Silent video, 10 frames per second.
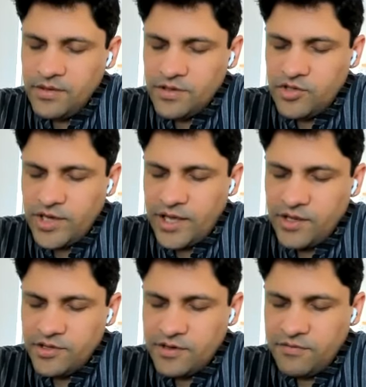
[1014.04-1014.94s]
It's a
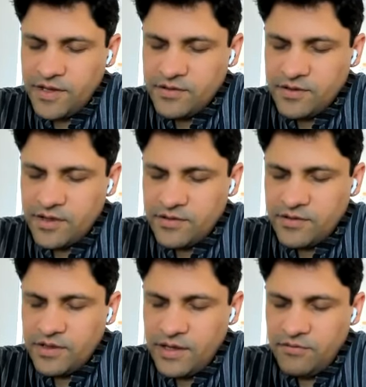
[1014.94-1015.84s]
challenge that faces
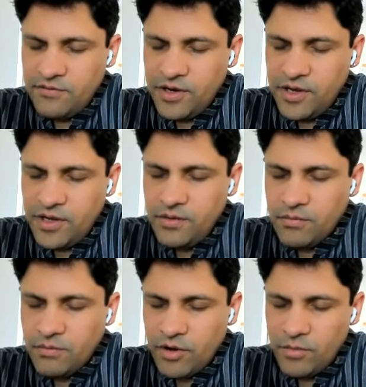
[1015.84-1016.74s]
us every
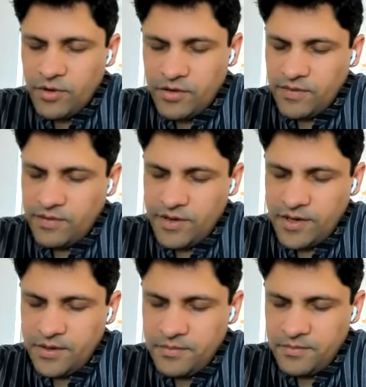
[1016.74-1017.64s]
moment of every
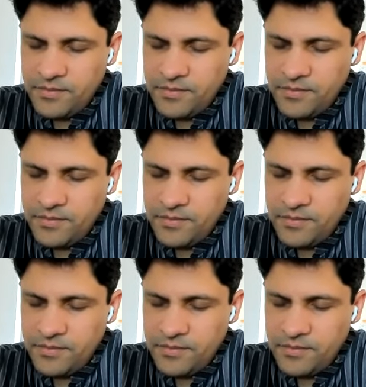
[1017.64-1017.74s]
day.